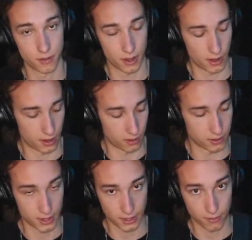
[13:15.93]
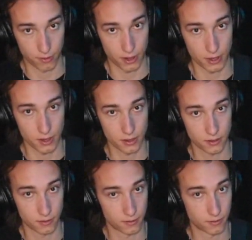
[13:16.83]
and then 2nd fret E.
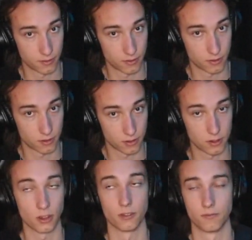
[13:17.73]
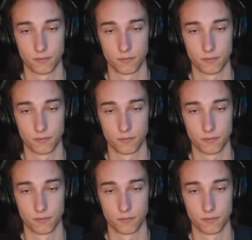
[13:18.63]
So.